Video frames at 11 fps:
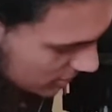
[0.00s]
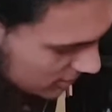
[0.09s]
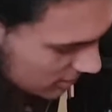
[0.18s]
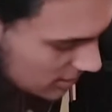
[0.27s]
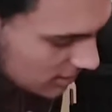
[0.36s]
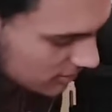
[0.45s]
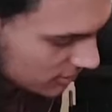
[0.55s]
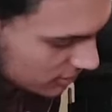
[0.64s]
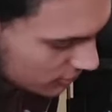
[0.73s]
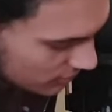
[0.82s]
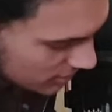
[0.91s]

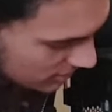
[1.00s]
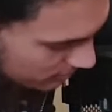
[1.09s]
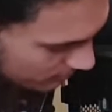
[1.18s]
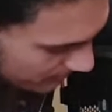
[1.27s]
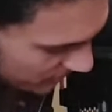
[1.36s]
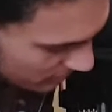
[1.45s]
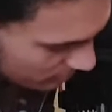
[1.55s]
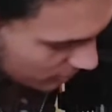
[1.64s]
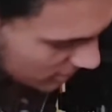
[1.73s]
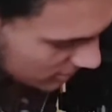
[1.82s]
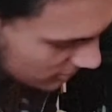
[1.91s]
just want to
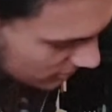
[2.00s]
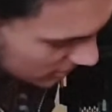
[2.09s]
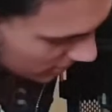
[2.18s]
press the